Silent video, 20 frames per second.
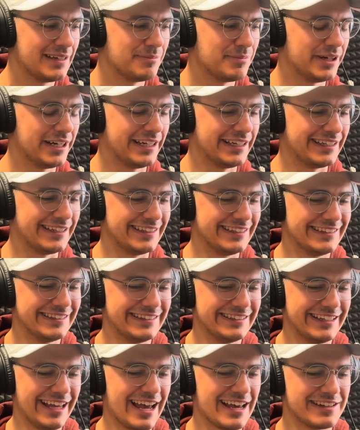but.
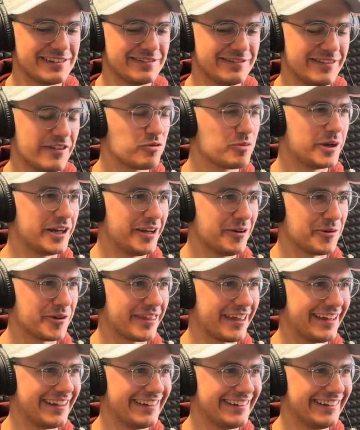Yeah, never been hit with
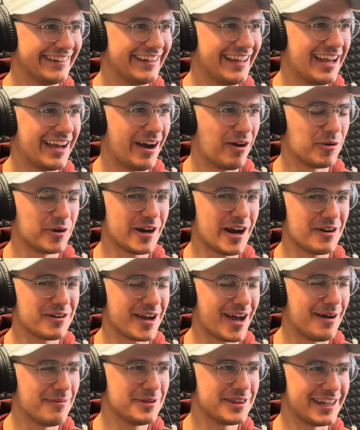that. I wonder how
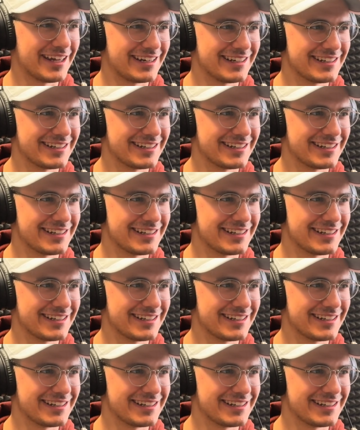common that